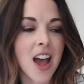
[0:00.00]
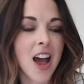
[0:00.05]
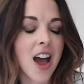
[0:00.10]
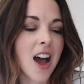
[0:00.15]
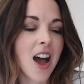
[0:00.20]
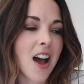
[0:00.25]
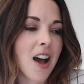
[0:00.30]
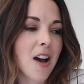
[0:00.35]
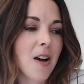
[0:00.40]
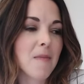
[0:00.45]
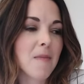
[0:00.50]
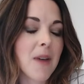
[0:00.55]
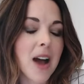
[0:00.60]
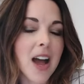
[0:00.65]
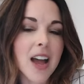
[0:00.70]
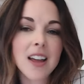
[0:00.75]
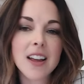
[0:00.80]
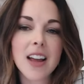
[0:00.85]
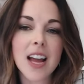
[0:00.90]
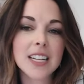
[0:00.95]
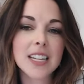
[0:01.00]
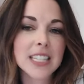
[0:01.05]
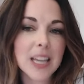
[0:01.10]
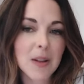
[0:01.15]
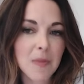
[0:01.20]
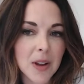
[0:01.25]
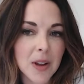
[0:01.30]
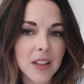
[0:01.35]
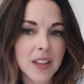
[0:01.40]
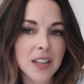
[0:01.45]
I
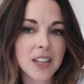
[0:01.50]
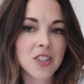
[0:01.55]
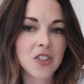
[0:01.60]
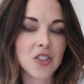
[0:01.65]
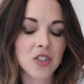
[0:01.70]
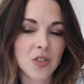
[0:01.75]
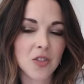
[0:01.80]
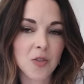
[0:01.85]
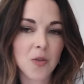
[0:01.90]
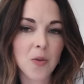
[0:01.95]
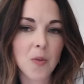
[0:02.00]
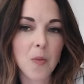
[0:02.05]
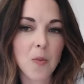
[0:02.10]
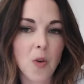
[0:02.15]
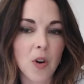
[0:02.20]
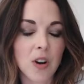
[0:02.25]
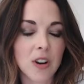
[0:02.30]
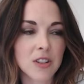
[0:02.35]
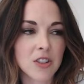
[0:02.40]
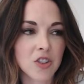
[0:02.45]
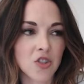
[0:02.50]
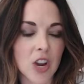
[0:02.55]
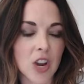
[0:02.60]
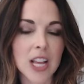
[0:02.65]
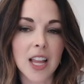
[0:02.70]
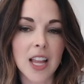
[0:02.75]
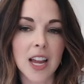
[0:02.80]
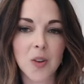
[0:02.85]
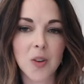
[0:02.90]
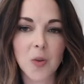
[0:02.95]
typically do more straight
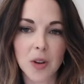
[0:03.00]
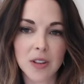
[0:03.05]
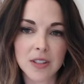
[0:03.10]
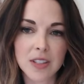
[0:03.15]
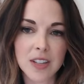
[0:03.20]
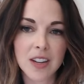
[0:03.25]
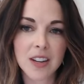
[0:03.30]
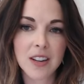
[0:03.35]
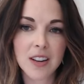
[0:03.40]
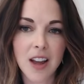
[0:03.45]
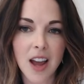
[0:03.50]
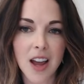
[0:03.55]
line quilting.